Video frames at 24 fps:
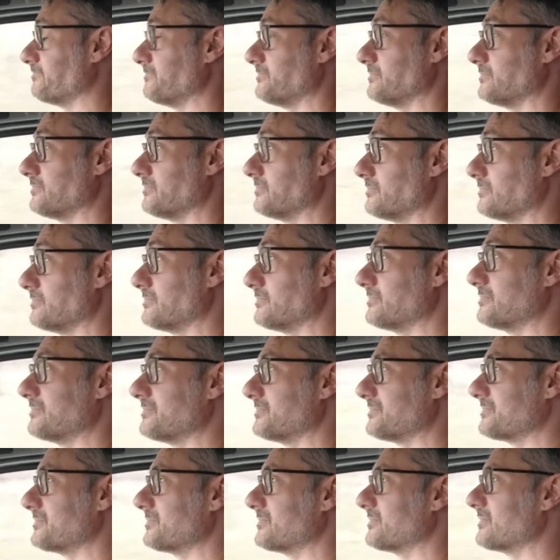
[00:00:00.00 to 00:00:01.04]
Are you
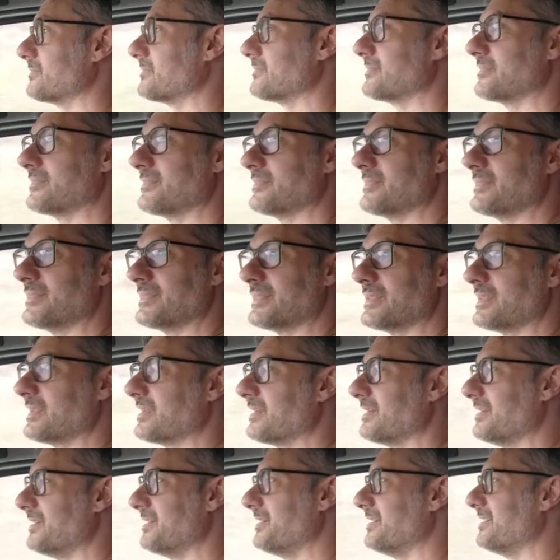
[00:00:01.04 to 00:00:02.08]
most the annoying
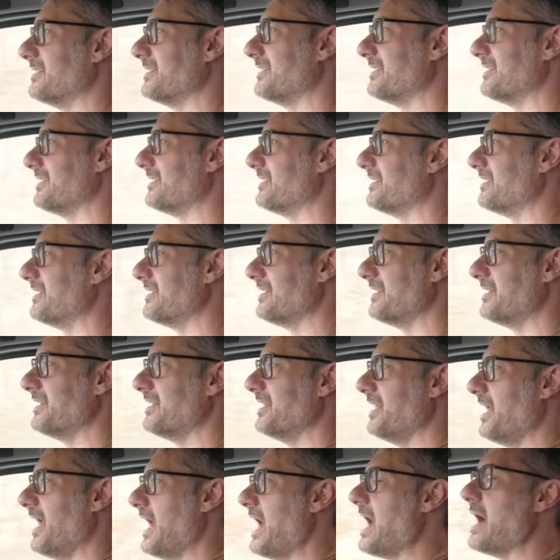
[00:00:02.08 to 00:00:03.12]
person in the world, Rob?
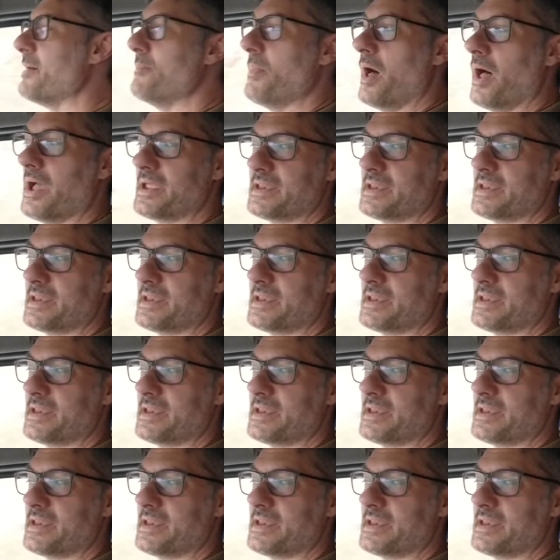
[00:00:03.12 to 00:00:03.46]
Am